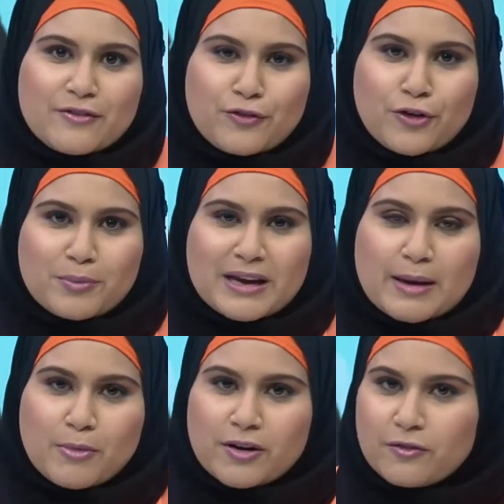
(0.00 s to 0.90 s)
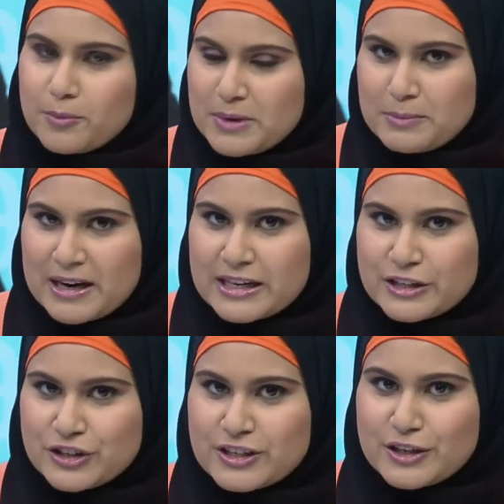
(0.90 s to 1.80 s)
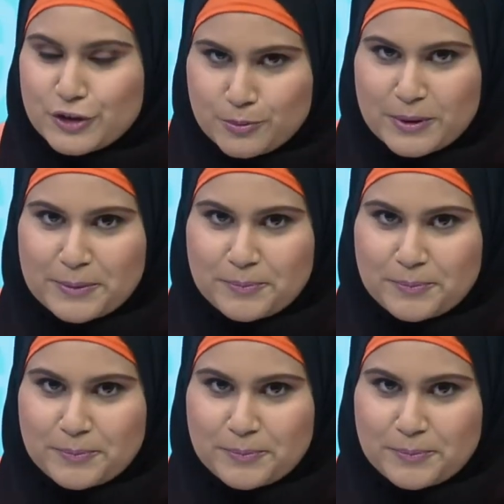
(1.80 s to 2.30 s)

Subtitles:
from Game On. From me, Mahreen, Chenia. Goodbye.